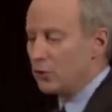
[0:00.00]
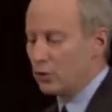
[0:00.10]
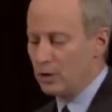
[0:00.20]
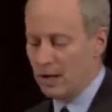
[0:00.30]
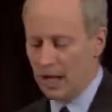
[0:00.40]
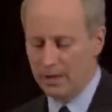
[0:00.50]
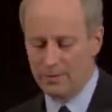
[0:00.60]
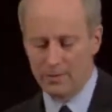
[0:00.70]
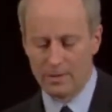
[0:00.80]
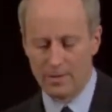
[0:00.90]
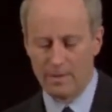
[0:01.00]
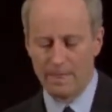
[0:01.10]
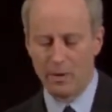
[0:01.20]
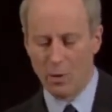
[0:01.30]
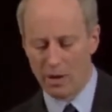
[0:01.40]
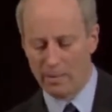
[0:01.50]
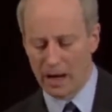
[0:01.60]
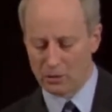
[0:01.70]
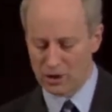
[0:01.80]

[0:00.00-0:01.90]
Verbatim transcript: the good life or about